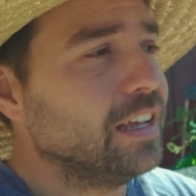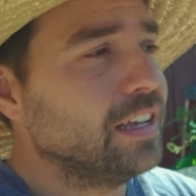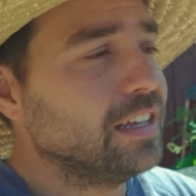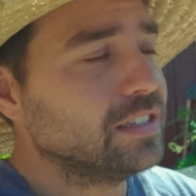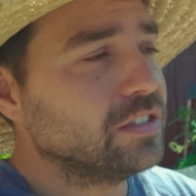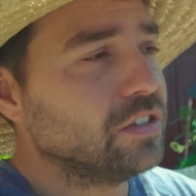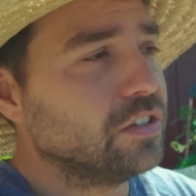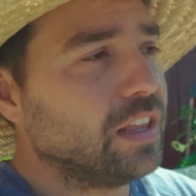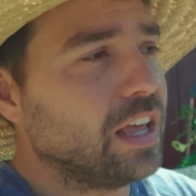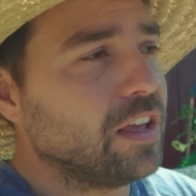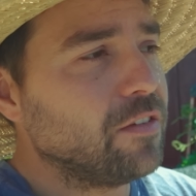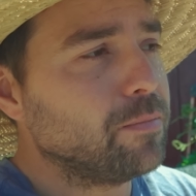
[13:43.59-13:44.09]

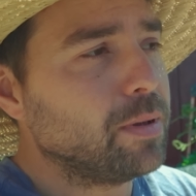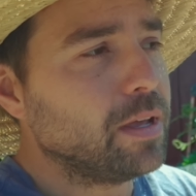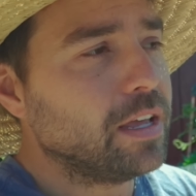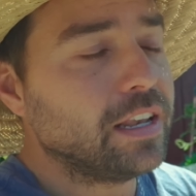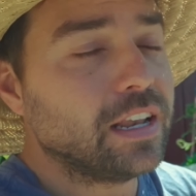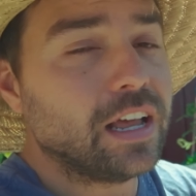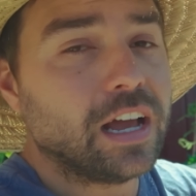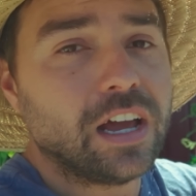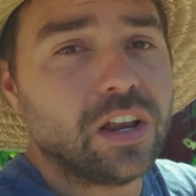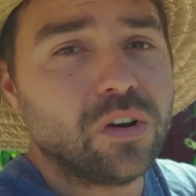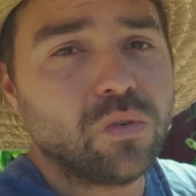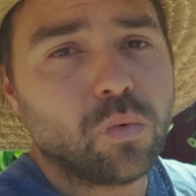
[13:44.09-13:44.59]
So they've been
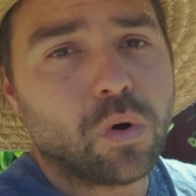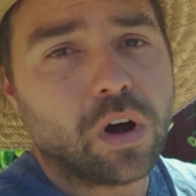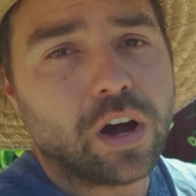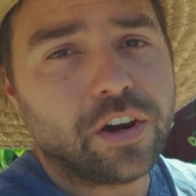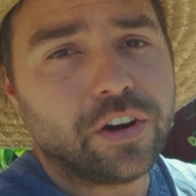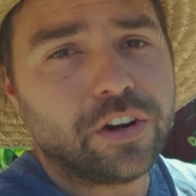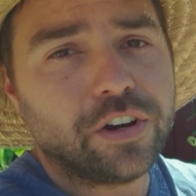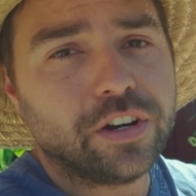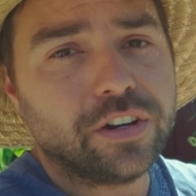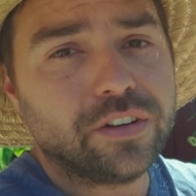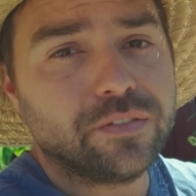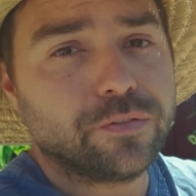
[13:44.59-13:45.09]

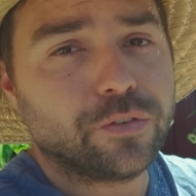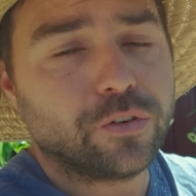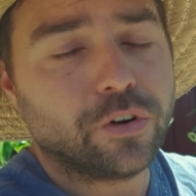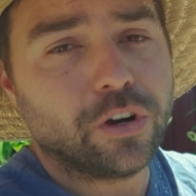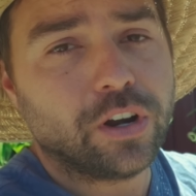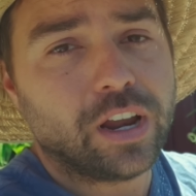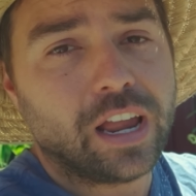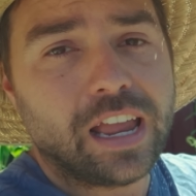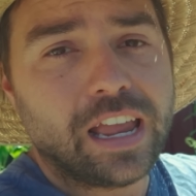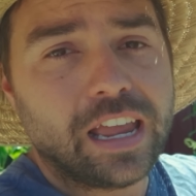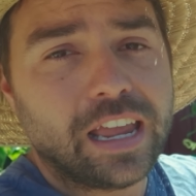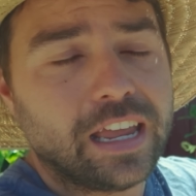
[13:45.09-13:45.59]
unwatered for
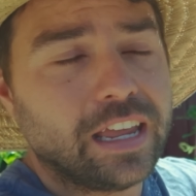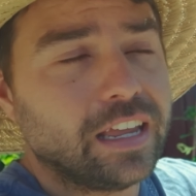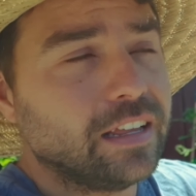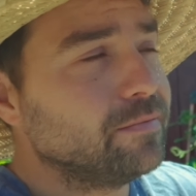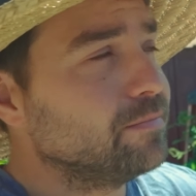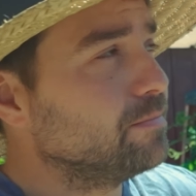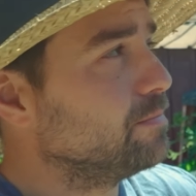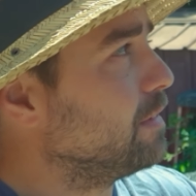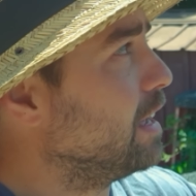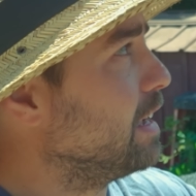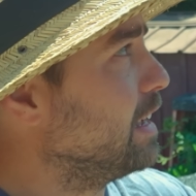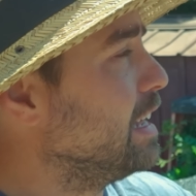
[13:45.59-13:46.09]
a,
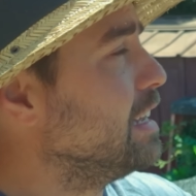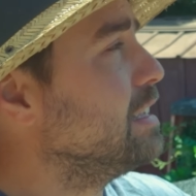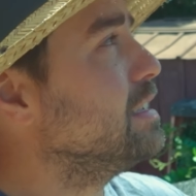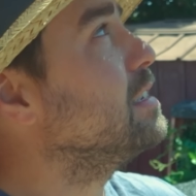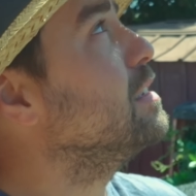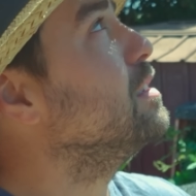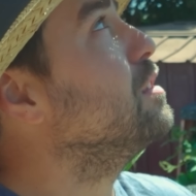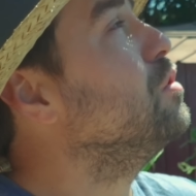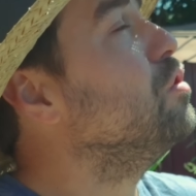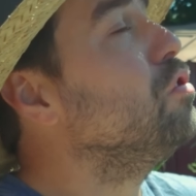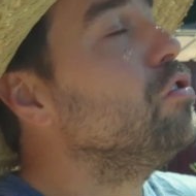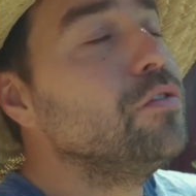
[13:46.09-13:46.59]
I
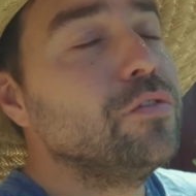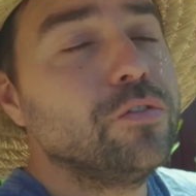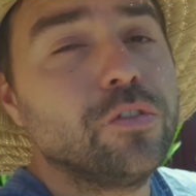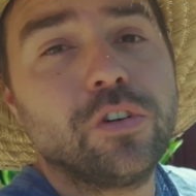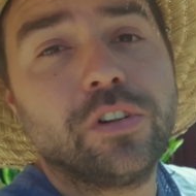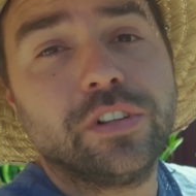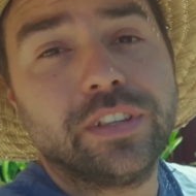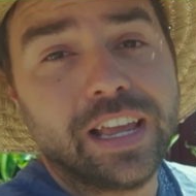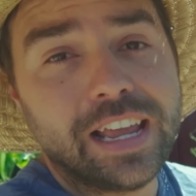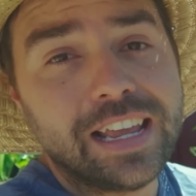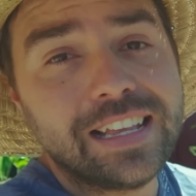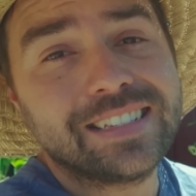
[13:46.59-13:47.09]
guess, two
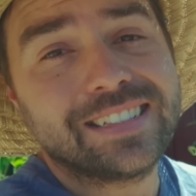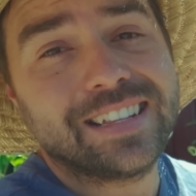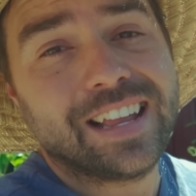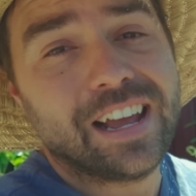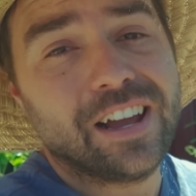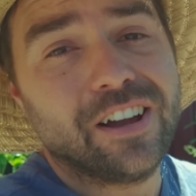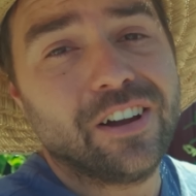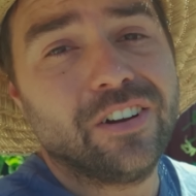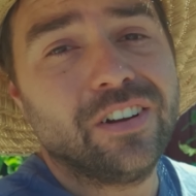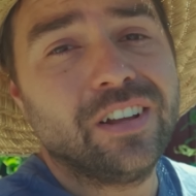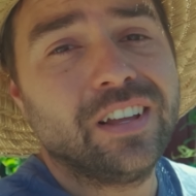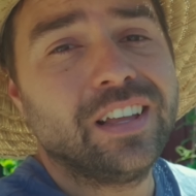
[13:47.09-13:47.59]
full days
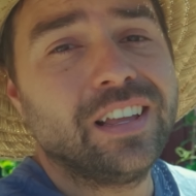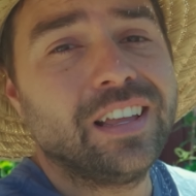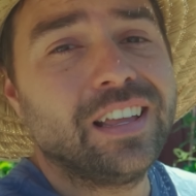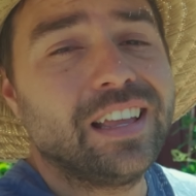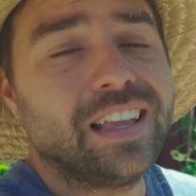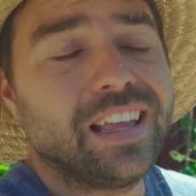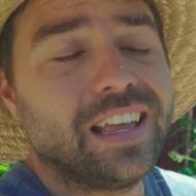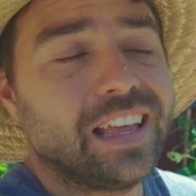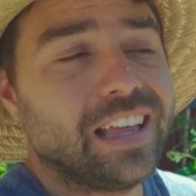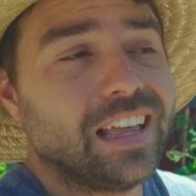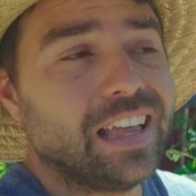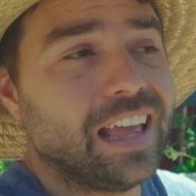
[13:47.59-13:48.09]
now,
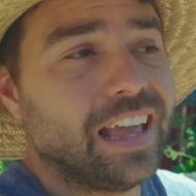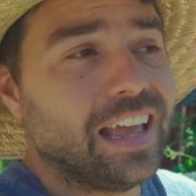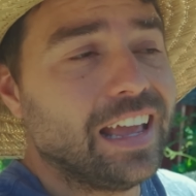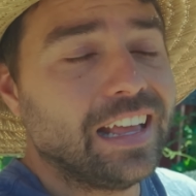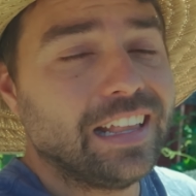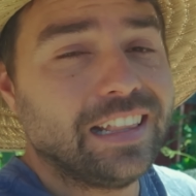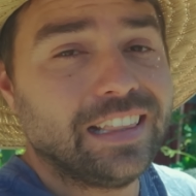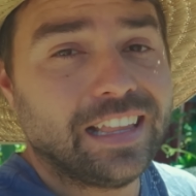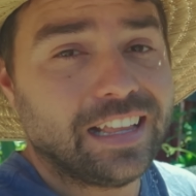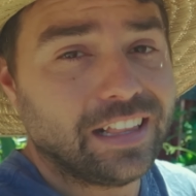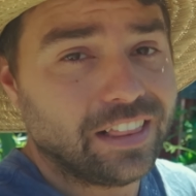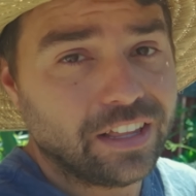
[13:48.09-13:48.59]

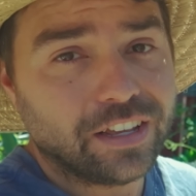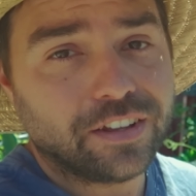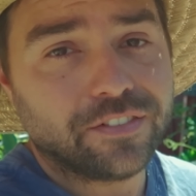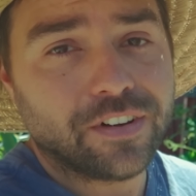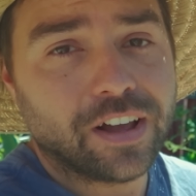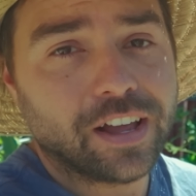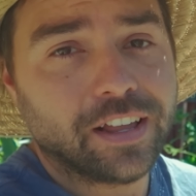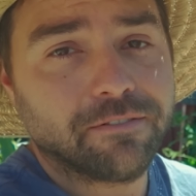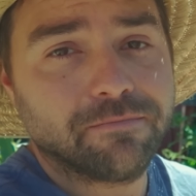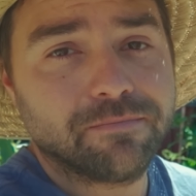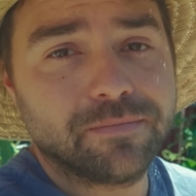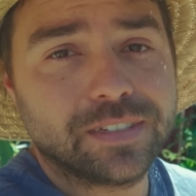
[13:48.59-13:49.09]
and they look
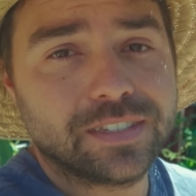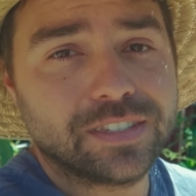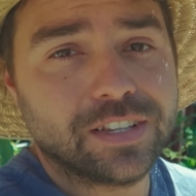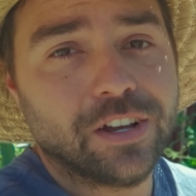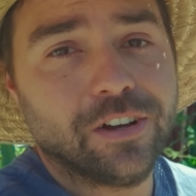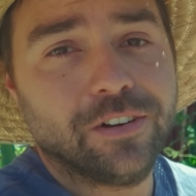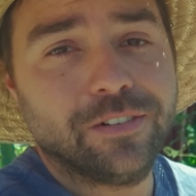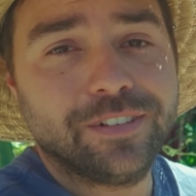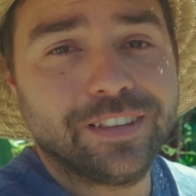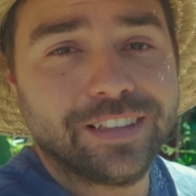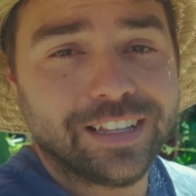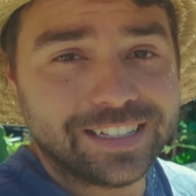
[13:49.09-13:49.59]
fine.
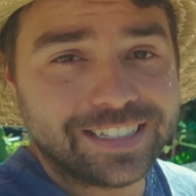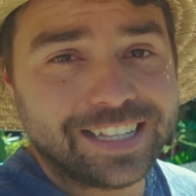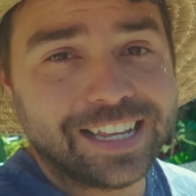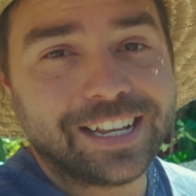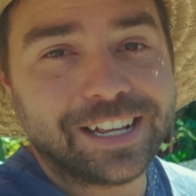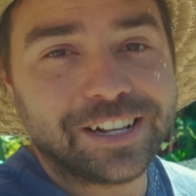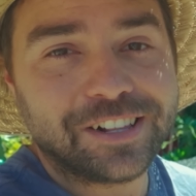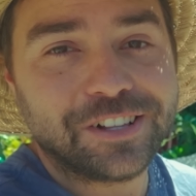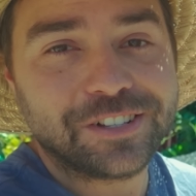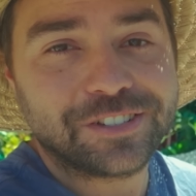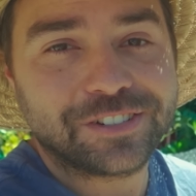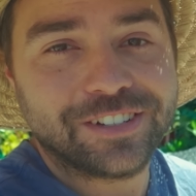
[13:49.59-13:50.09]
So let's take
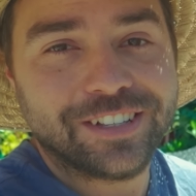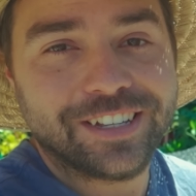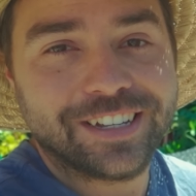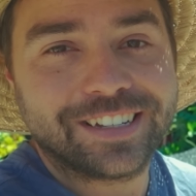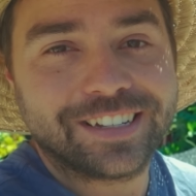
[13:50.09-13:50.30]
a closer look.